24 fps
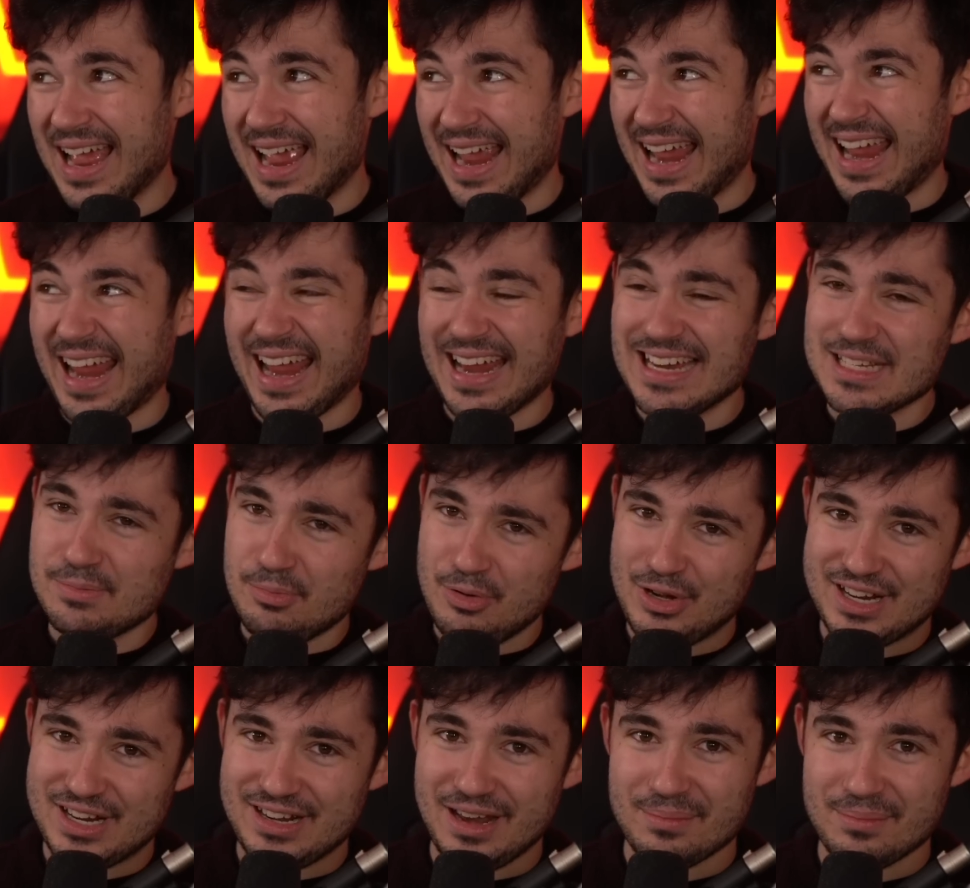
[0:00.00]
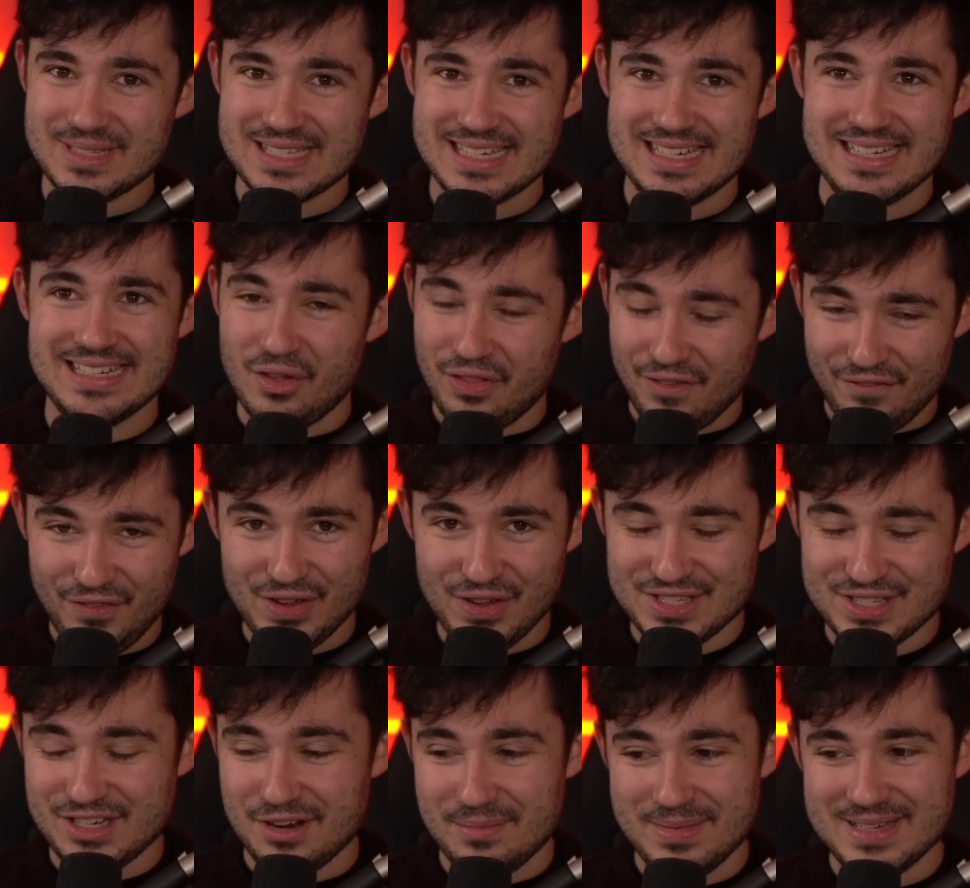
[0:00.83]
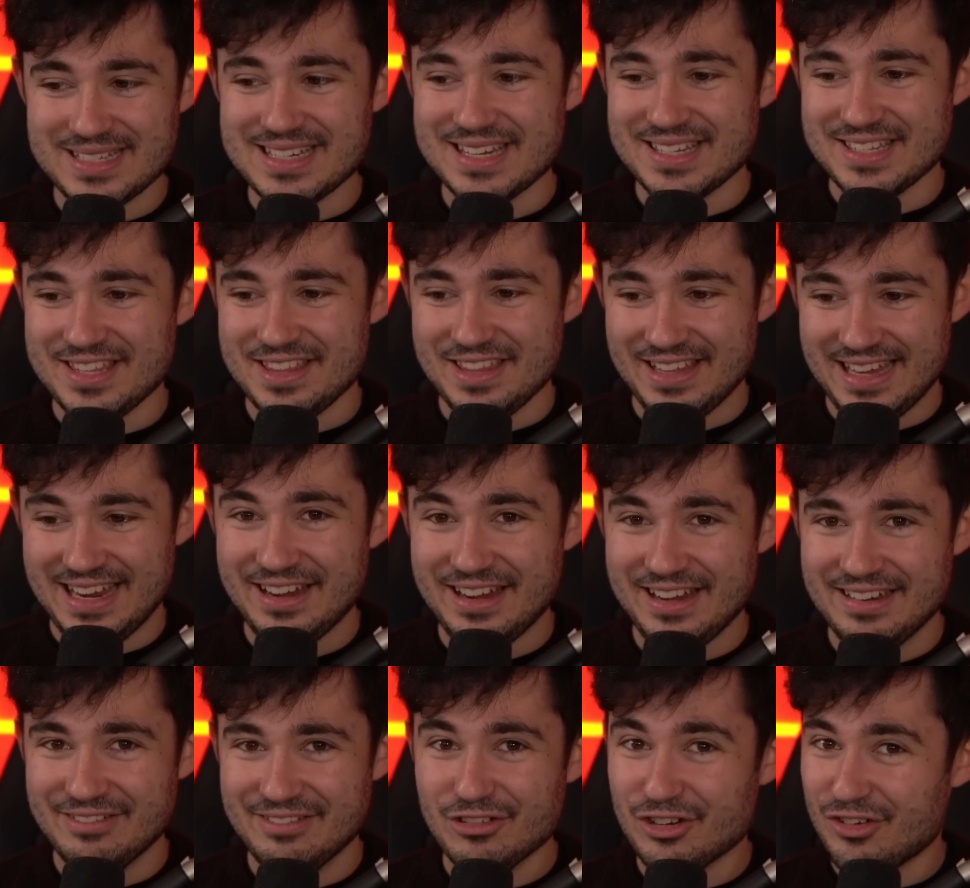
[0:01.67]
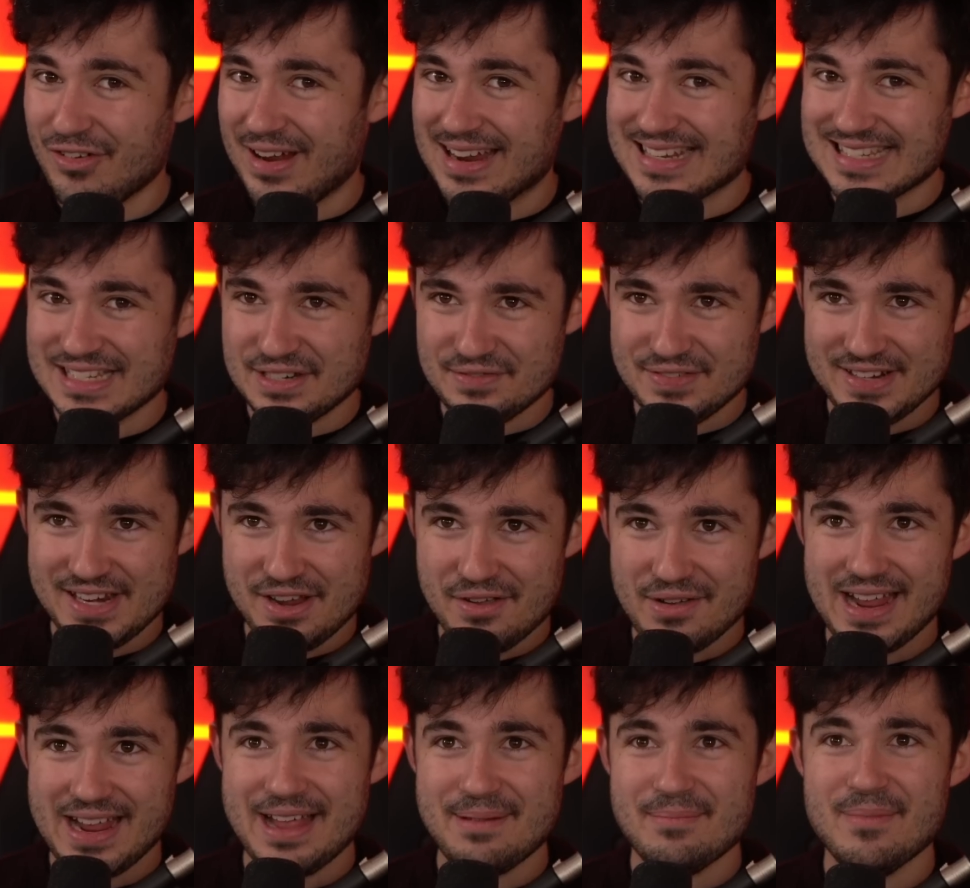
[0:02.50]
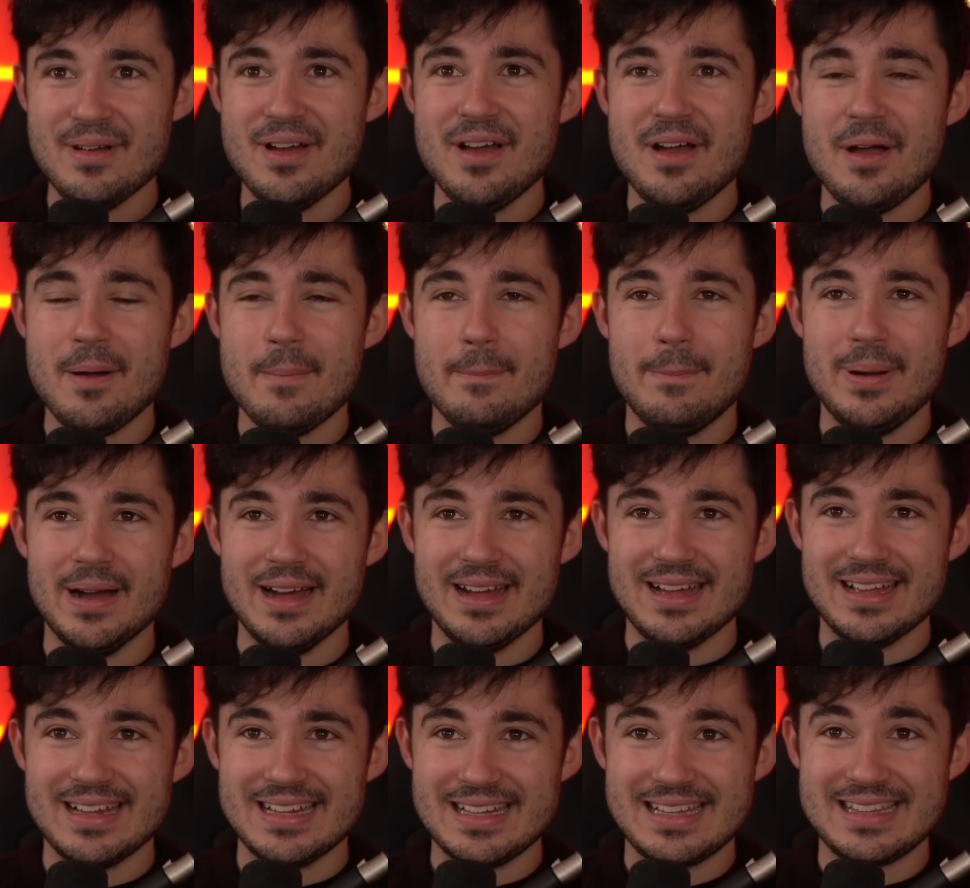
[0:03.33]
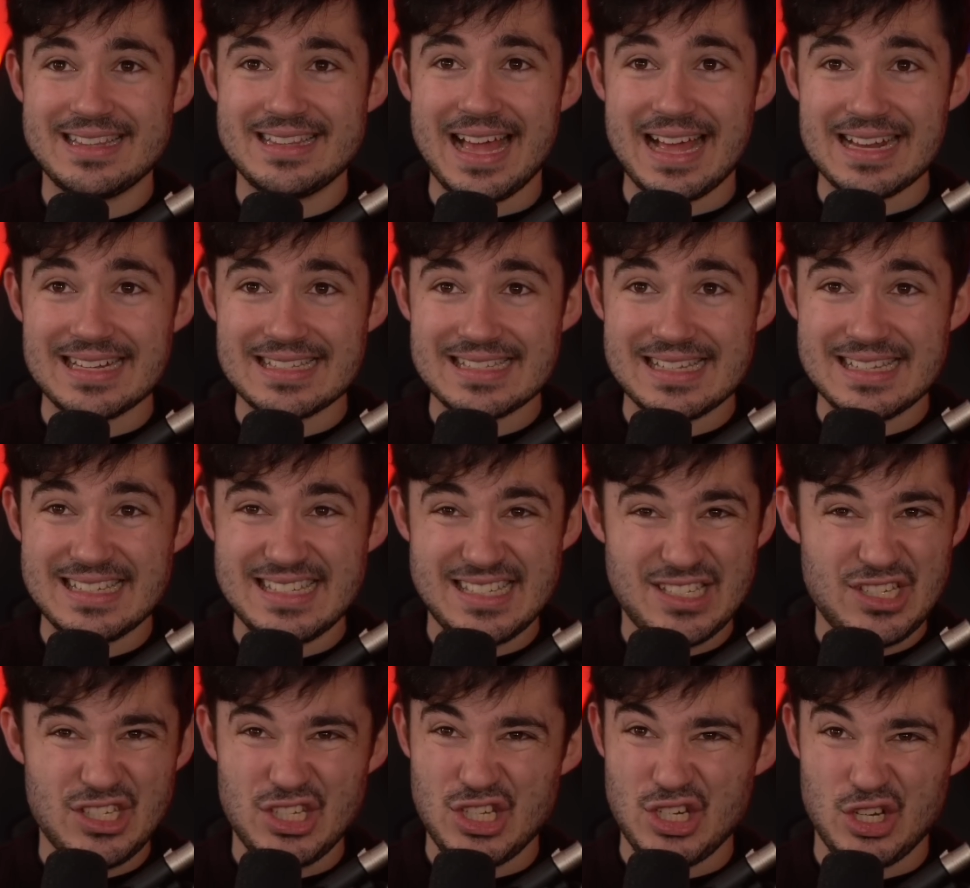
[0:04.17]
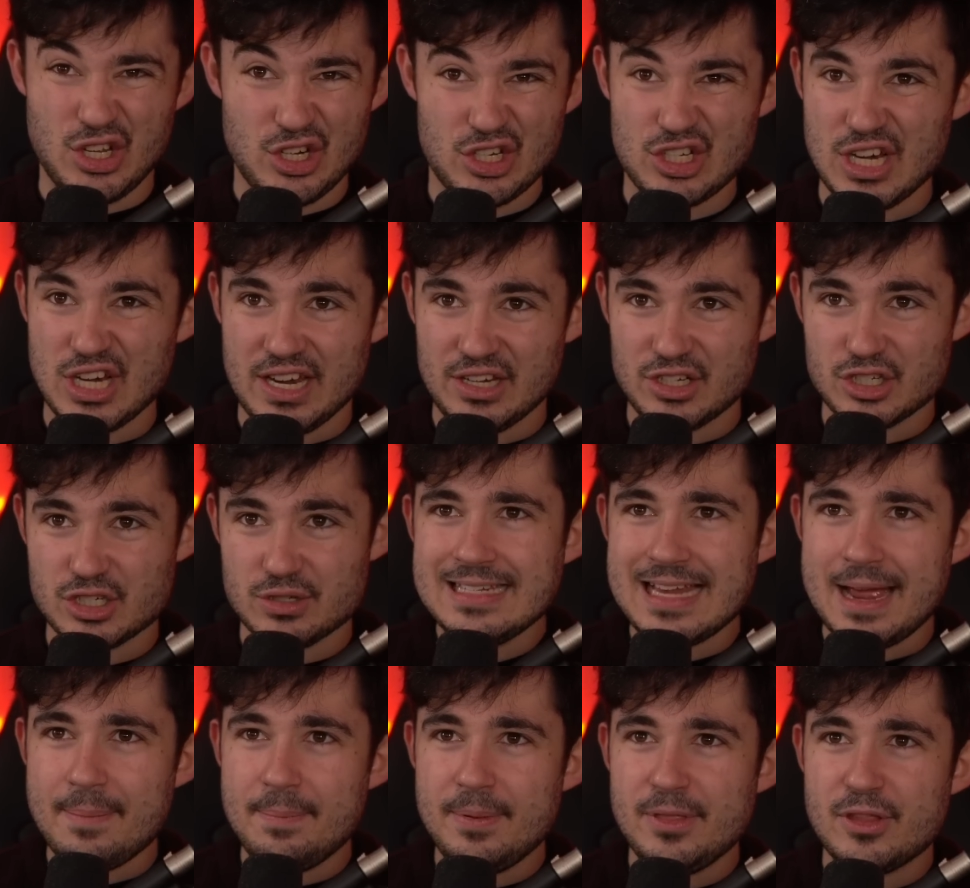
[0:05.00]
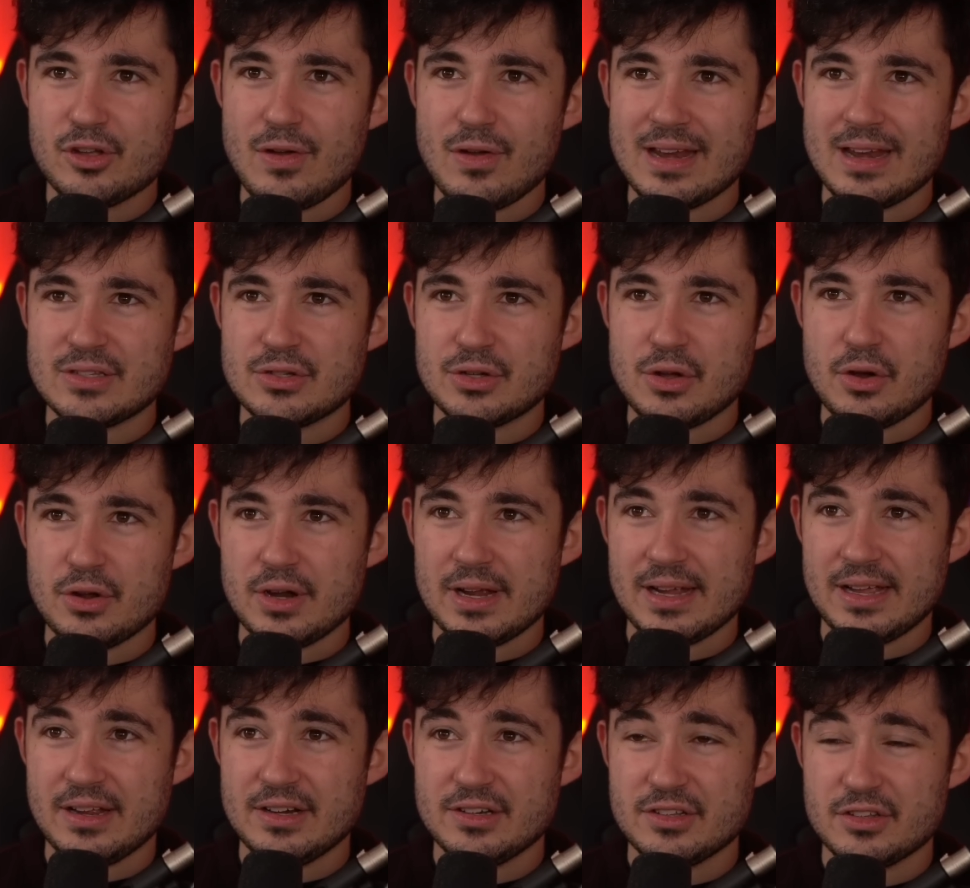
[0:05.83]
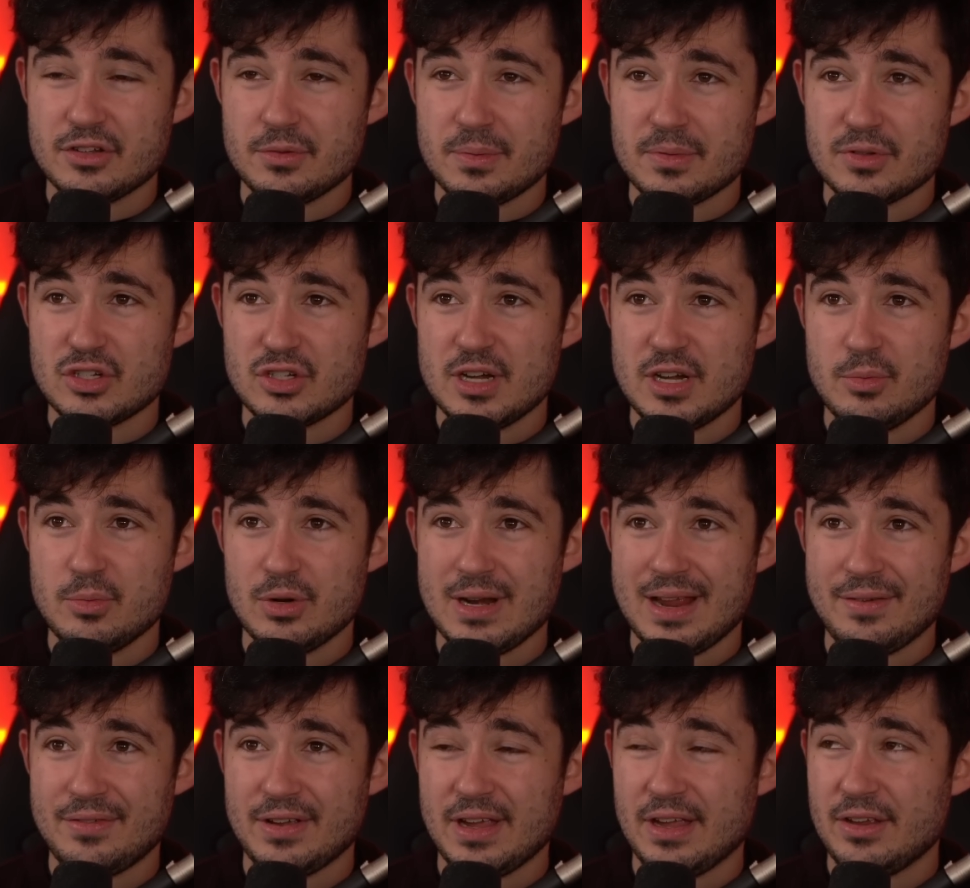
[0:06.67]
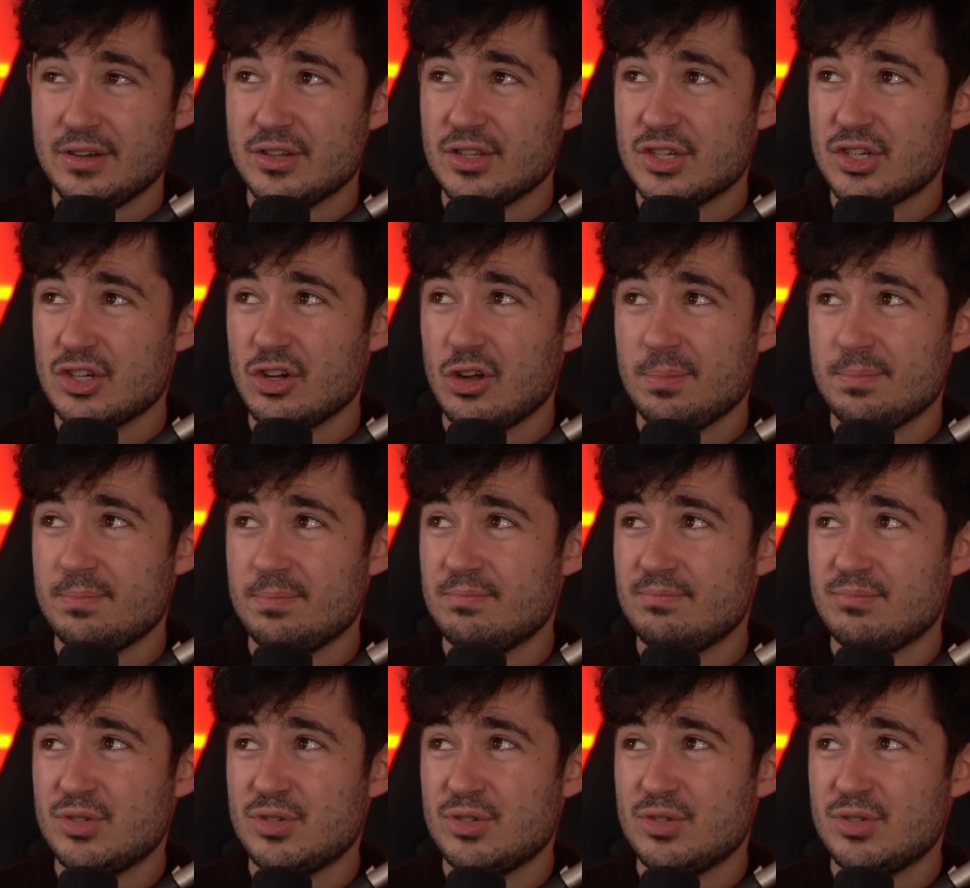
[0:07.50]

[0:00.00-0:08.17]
He's pretty clumsy. Not the first time he's done something he regrets in a video game, but it's just a good change. Tapping the credits or god icon of the stream will navigate you to the shop.